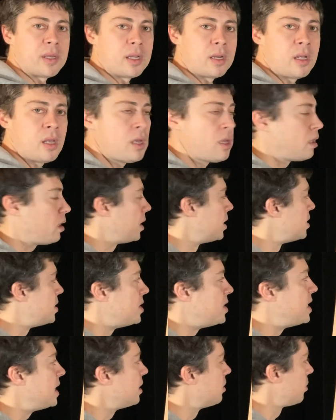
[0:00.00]
it. It's
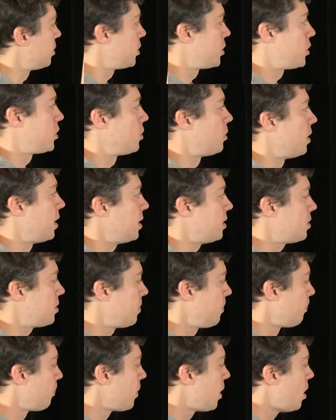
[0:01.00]
dealer's choice.
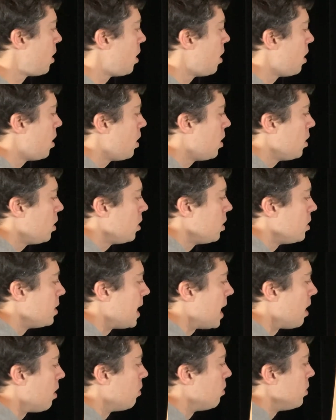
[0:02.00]

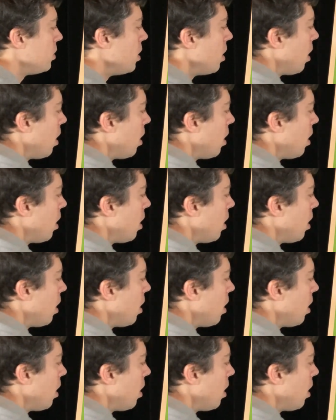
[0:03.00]
Now,